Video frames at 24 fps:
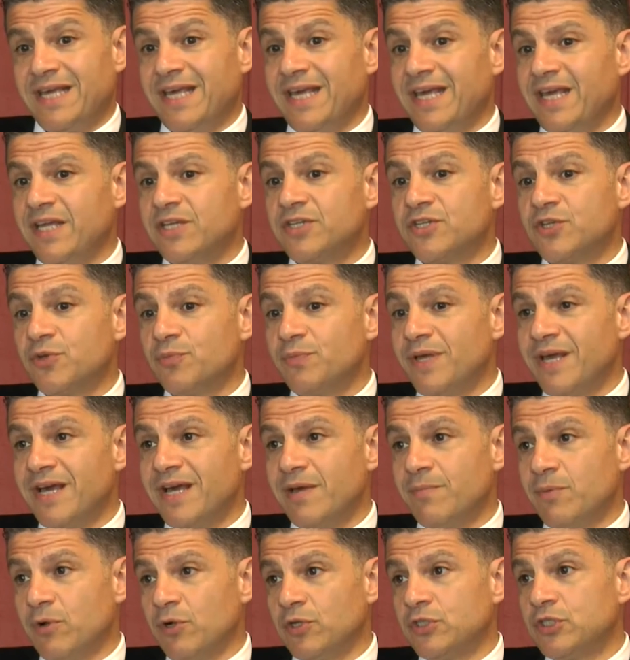key to be
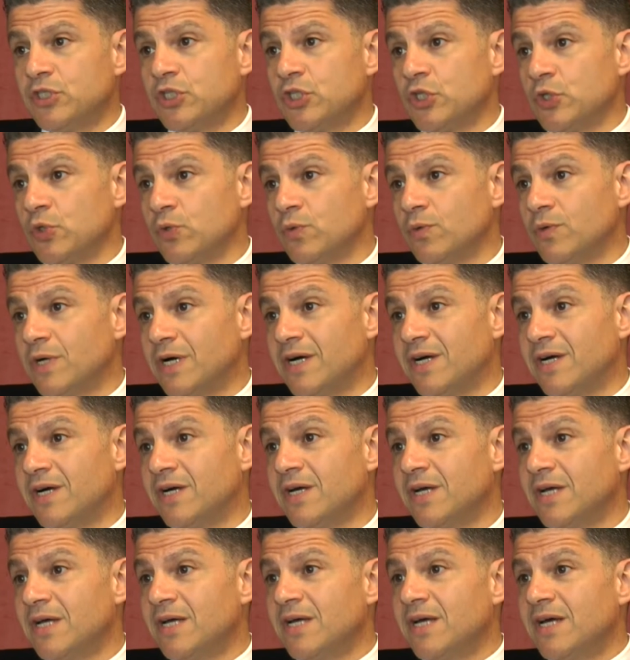able
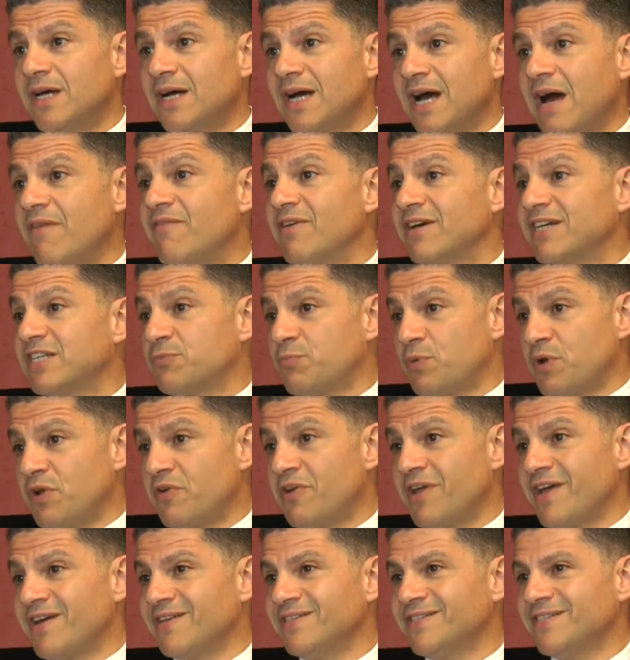to have
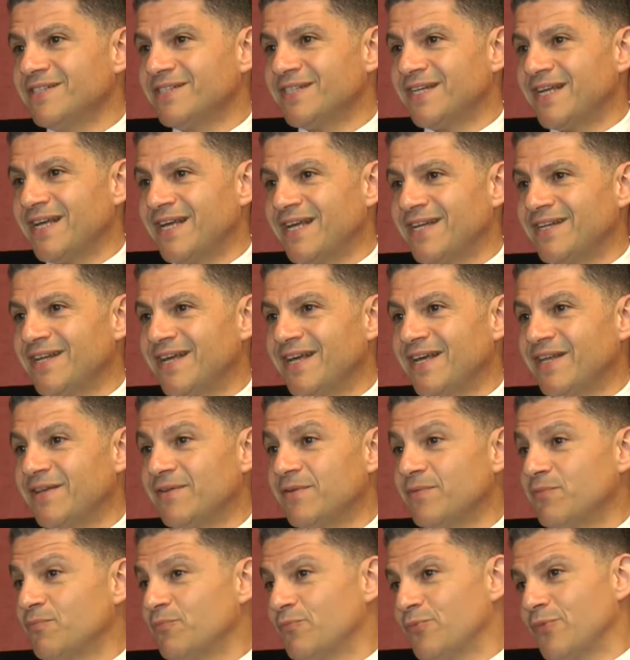experience
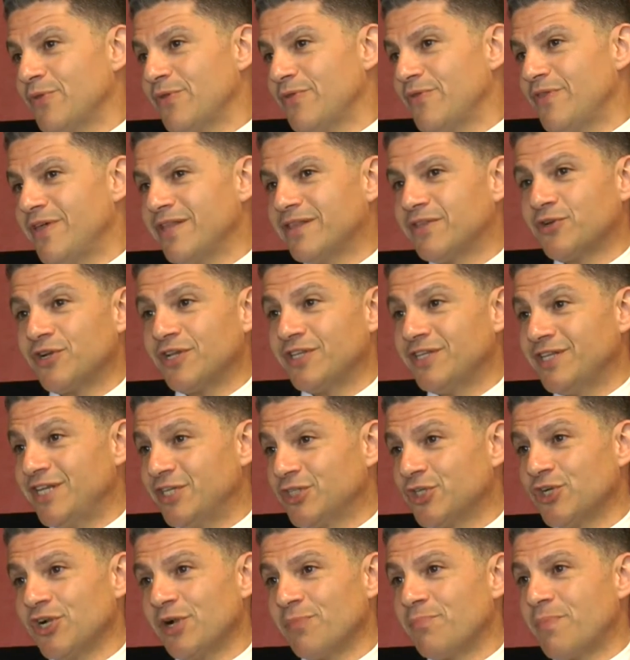and the
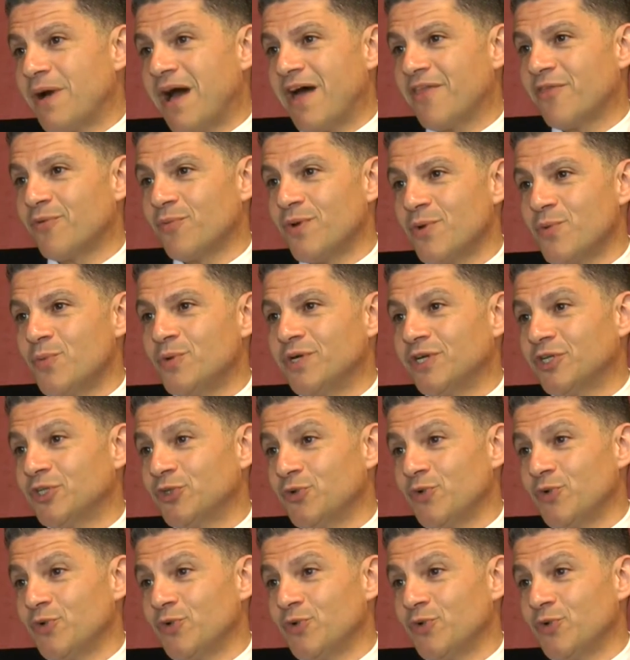traditional pathway we're